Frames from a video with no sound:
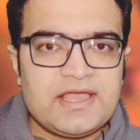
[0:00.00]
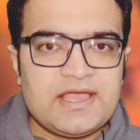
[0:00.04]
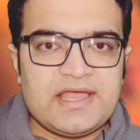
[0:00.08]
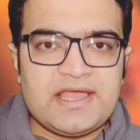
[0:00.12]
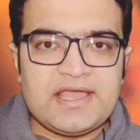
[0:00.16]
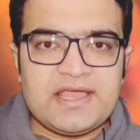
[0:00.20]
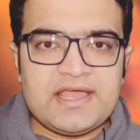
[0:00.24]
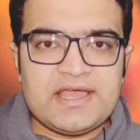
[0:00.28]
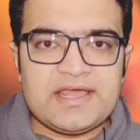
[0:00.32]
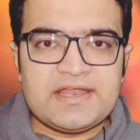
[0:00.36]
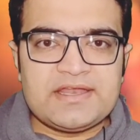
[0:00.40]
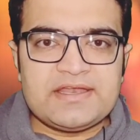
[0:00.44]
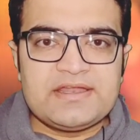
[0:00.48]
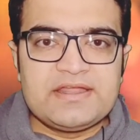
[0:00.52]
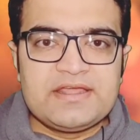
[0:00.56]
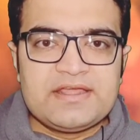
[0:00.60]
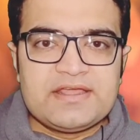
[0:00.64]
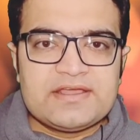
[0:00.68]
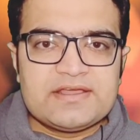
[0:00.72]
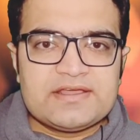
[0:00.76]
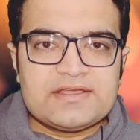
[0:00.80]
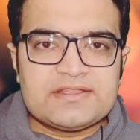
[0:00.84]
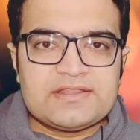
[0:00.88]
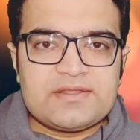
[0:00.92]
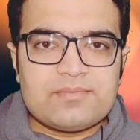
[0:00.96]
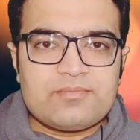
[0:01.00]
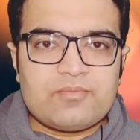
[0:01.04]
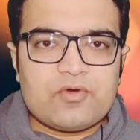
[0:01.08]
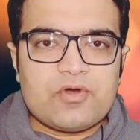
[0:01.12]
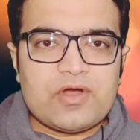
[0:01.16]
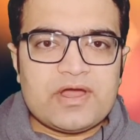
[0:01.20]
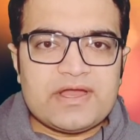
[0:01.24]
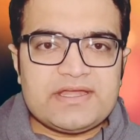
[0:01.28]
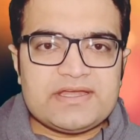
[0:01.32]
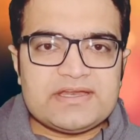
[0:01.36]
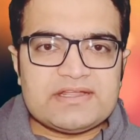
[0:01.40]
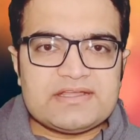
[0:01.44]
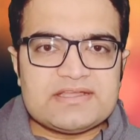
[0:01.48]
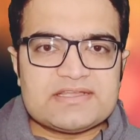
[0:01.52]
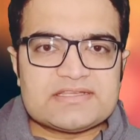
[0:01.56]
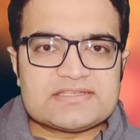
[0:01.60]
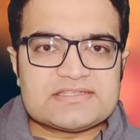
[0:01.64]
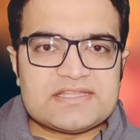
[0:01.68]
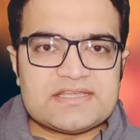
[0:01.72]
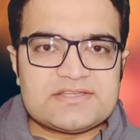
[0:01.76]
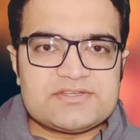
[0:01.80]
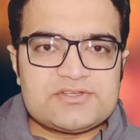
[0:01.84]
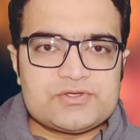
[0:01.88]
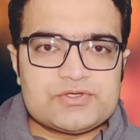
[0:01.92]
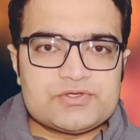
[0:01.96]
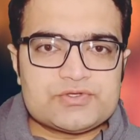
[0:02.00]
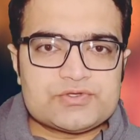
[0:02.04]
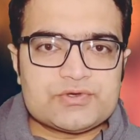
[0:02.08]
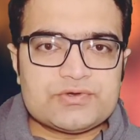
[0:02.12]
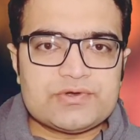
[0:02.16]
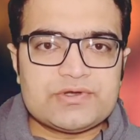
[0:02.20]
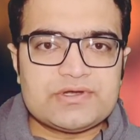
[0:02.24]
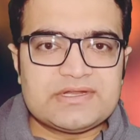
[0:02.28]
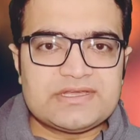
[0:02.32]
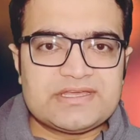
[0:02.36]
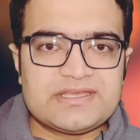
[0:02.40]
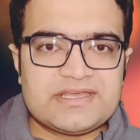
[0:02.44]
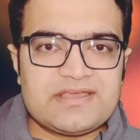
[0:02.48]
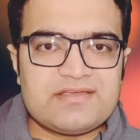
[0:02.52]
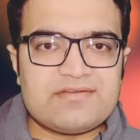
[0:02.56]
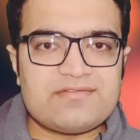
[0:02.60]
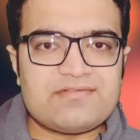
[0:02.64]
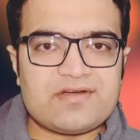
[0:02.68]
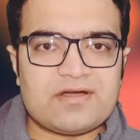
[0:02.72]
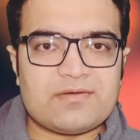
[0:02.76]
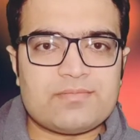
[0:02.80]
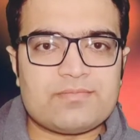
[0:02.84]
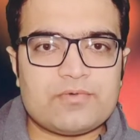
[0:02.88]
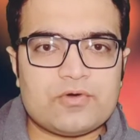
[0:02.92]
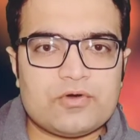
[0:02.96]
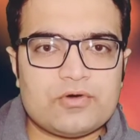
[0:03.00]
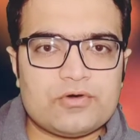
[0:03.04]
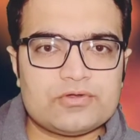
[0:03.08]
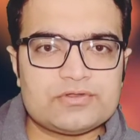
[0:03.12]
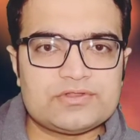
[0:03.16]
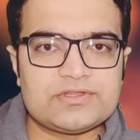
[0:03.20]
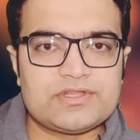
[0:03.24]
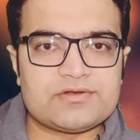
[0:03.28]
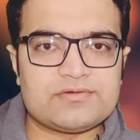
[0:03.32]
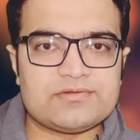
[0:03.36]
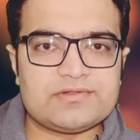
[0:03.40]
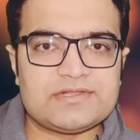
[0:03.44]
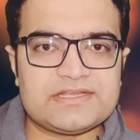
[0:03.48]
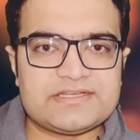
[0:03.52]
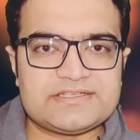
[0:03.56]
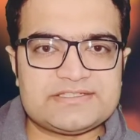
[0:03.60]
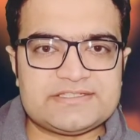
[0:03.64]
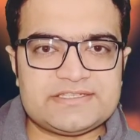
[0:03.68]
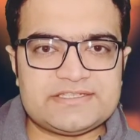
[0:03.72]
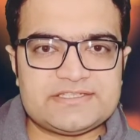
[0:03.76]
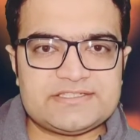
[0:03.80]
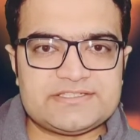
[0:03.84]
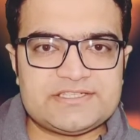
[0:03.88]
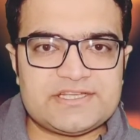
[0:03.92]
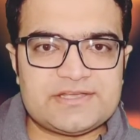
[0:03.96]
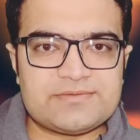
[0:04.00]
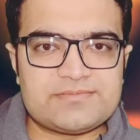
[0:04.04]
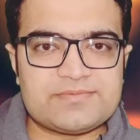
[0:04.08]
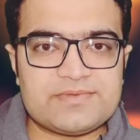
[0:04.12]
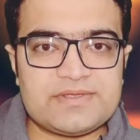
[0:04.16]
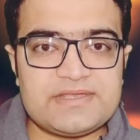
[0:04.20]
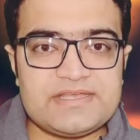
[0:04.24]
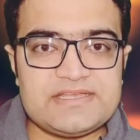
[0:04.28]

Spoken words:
And the point is that you shouldn't give up on the relationship